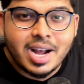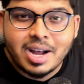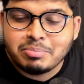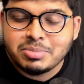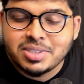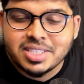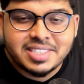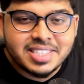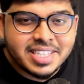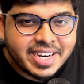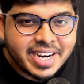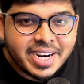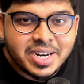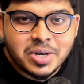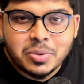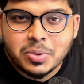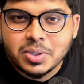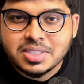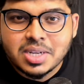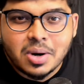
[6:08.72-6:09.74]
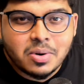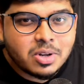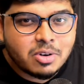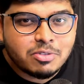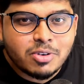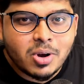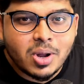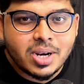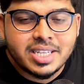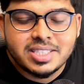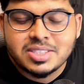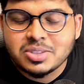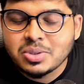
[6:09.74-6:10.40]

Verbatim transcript: I'm just a kid who is out of college.